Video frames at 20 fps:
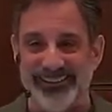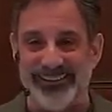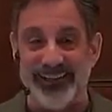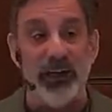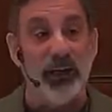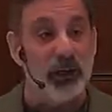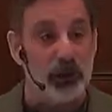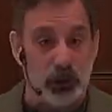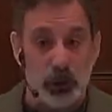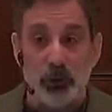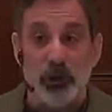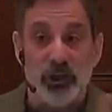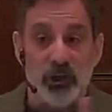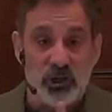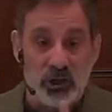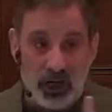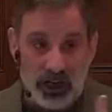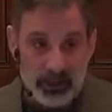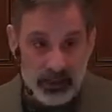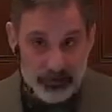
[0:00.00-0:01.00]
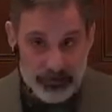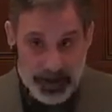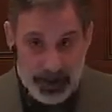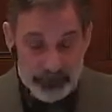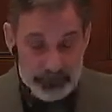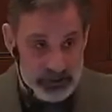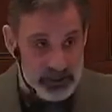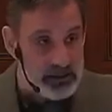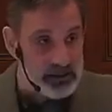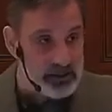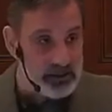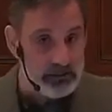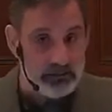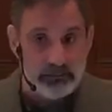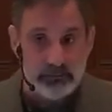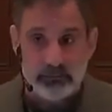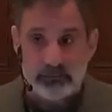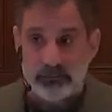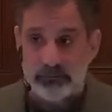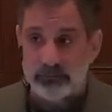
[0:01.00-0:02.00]
including John the Baptist,
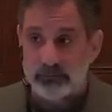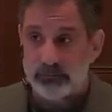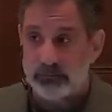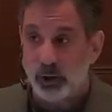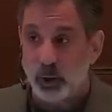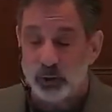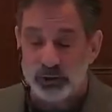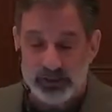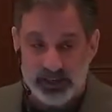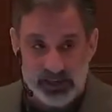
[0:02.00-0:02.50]
Old